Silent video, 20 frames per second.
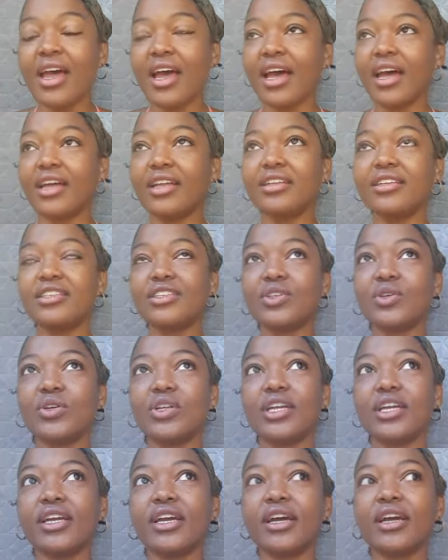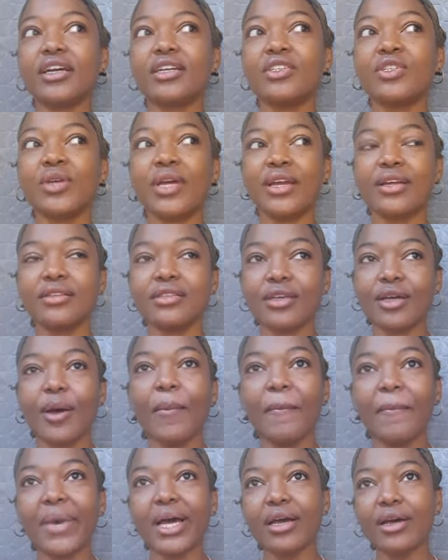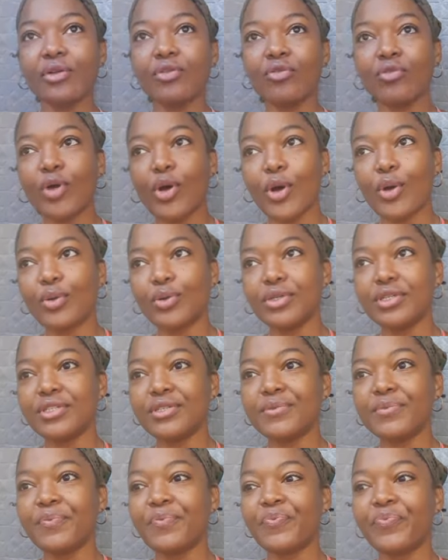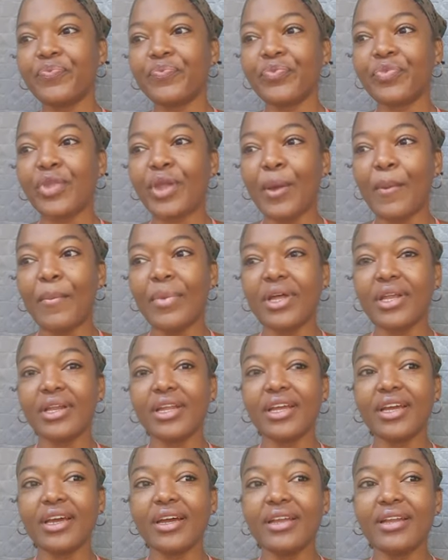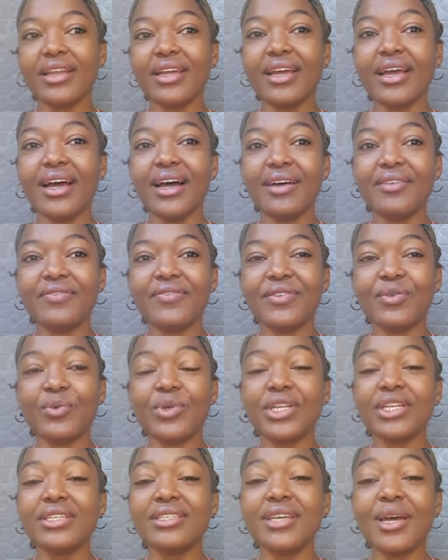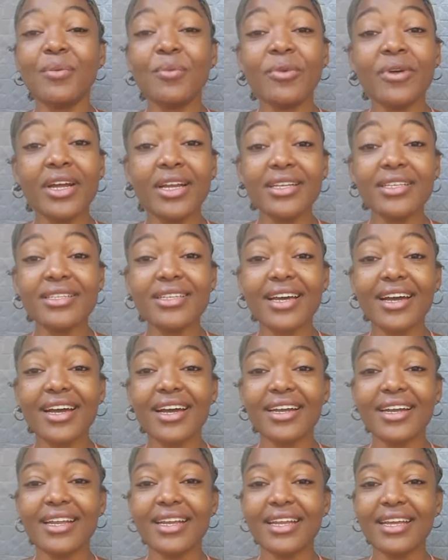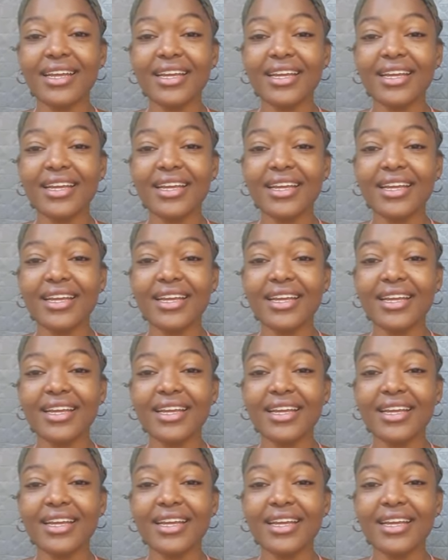and so they are trying to come back around but they they have with the temperance card and the